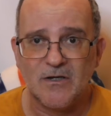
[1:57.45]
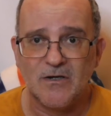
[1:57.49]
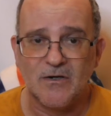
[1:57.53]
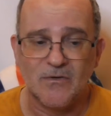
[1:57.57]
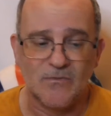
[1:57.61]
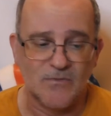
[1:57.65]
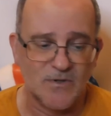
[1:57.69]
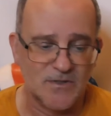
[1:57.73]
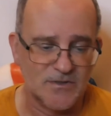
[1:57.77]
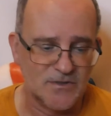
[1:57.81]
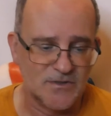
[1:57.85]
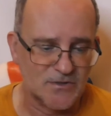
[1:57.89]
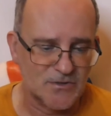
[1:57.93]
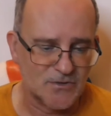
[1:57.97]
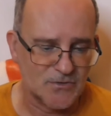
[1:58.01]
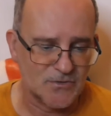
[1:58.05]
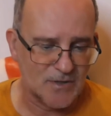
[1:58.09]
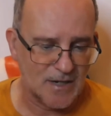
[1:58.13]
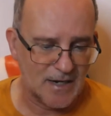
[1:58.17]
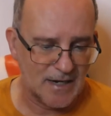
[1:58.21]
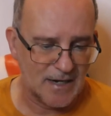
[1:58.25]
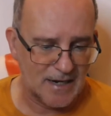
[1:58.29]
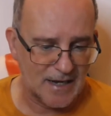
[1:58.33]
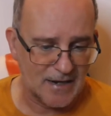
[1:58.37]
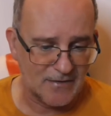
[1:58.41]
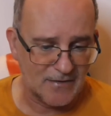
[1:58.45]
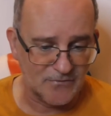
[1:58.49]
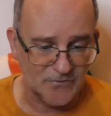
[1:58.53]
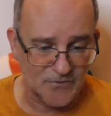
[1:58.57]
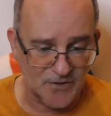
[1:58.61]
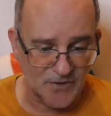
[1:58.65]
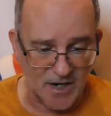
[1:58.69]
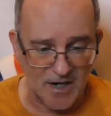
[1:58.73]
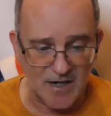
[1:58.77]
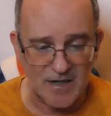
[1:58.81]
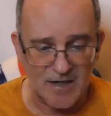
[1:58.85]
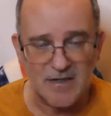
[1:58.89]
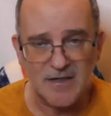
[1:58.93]
whether to allow
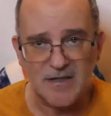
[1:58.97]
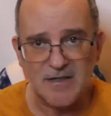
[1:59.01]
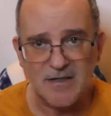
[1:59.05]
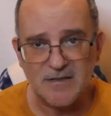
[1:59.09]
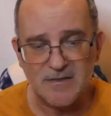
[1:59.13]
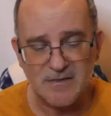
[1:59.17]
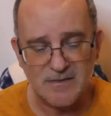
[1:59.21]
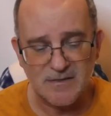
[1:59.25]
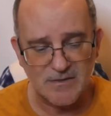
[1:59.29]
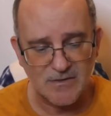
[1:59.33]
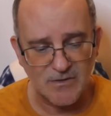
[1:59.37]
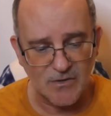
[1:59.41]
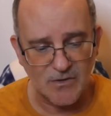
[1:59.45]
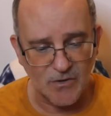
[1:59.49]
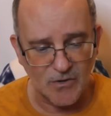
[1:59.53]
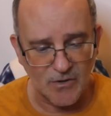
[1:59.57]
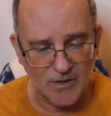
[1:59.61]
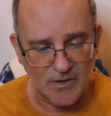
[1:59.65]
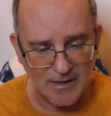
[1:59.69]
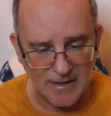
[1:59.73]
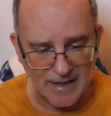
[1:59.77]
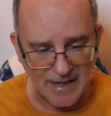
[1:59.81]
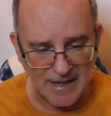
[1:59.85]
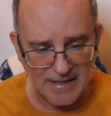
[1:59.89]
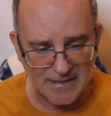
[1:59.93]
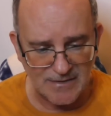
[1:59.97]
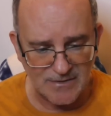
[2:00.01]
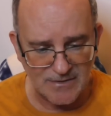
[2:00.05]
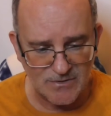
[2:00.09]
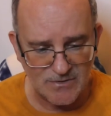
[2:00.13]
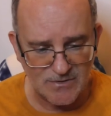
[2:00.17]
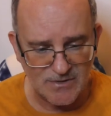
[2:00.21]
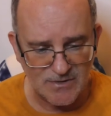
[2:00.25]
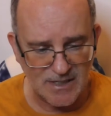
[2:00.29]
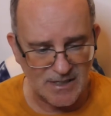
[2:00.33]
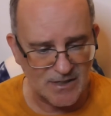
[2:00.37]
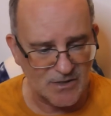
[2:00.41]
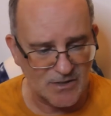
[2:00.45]
darkness or light to
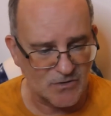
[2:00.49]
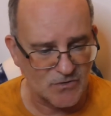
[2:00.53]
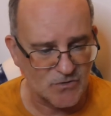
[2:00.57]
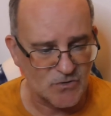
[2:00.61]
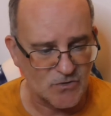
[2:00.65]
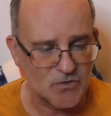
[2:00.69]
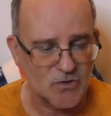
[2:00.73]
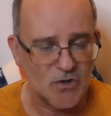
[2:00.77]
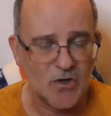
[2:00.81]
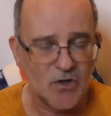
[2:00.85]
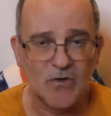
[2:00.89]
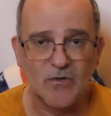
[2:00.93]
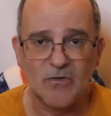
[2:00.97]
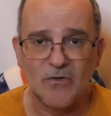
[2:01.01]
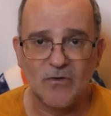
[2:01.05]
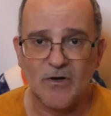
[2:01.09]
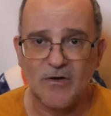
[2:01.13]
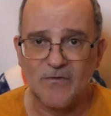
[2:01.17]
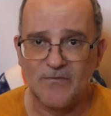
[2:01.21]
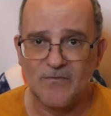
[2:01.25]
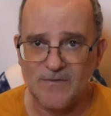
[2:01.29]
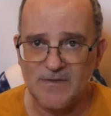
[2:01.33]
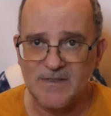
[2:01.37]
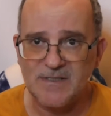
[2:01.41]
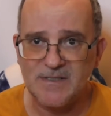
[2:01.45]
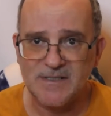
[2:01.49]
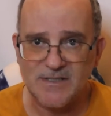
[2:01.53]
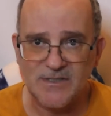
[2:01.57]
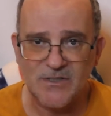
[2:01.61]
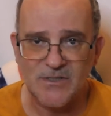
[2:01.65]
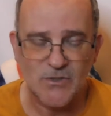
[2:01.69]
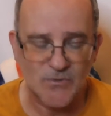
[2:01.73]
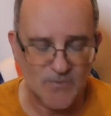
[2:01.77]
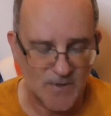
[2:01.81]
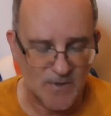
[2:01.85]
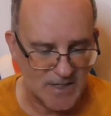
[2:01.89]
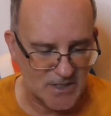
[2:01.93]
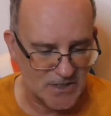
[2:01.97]
take control of his
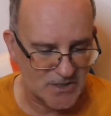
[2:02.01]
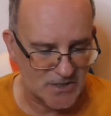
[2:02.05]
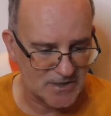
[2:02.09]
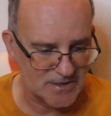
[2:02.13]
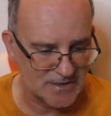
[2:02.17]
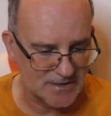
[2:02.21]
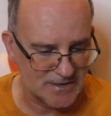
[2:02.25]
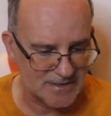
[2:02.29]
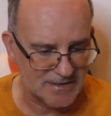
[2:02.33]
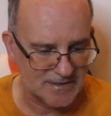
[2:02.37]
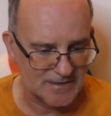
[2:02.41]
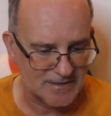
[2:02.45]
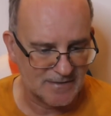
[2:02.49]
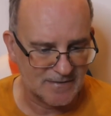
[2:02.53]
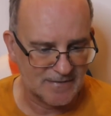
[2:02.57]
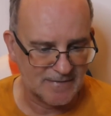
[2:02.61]
situations.